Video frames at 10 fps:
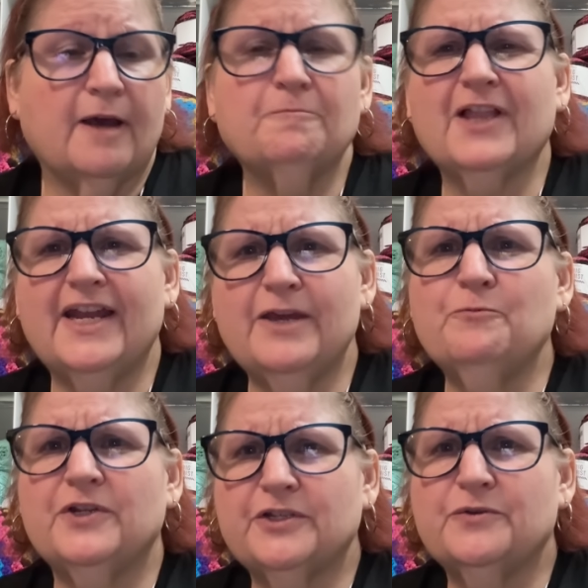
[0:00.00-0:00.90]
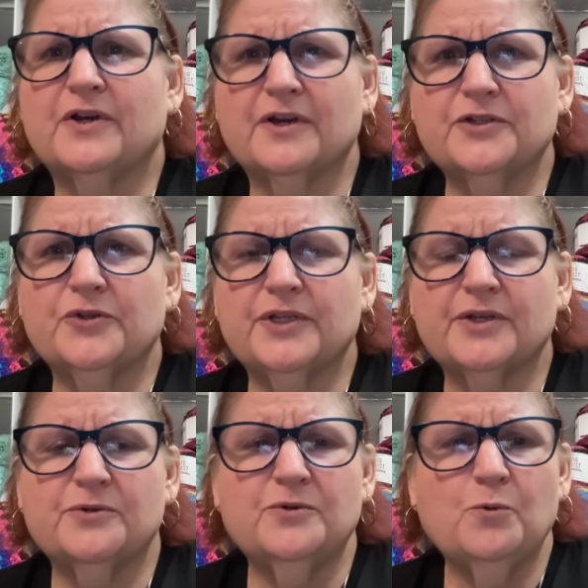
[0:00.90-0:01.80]
I'm glad he went to a country
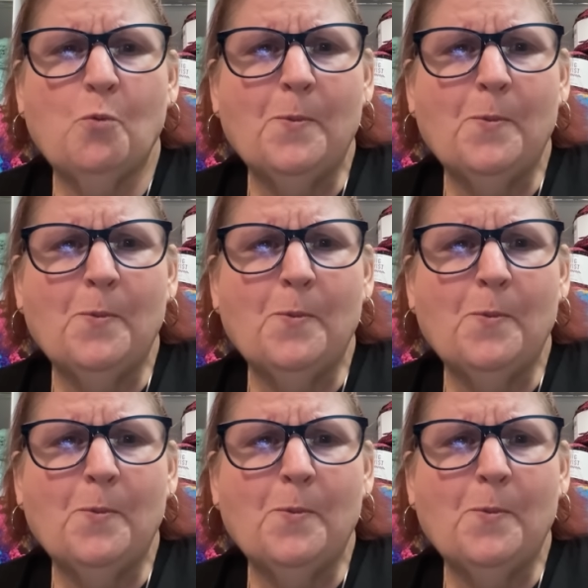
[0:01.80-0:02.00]
school